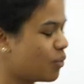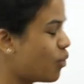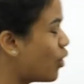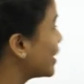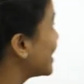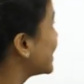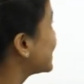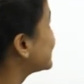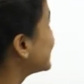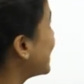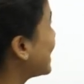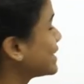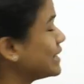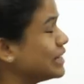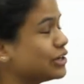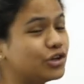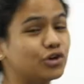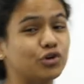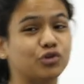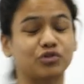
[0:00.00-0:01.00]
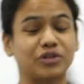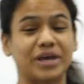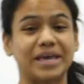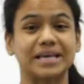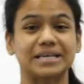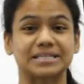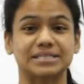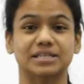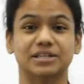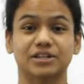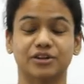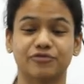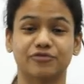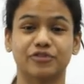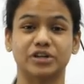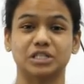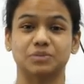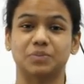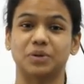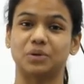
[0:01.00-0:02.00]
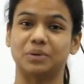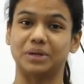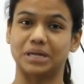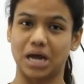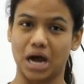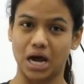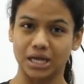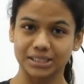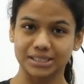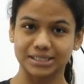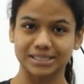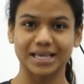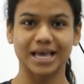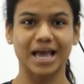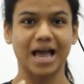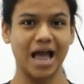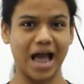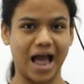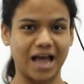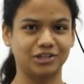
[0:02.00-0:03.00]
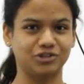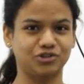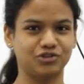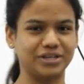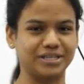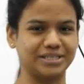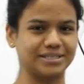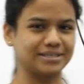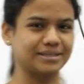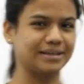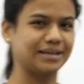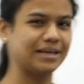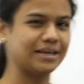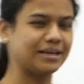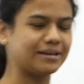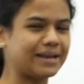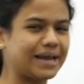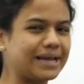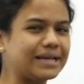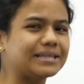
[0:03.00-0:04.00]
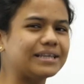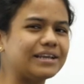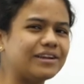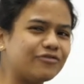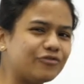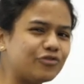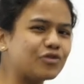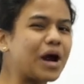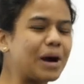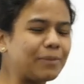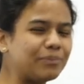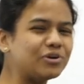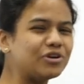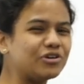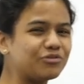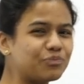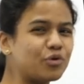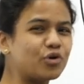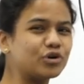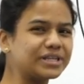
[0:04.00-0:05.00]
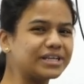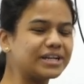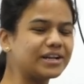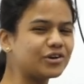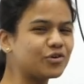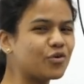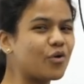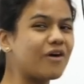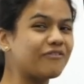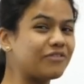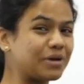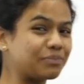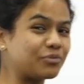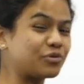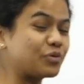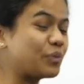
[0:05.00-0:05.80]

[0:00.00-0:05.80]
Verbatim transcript: what exactly do you think is the difference between us and trees, right? There are a couple of more that I know of. I'm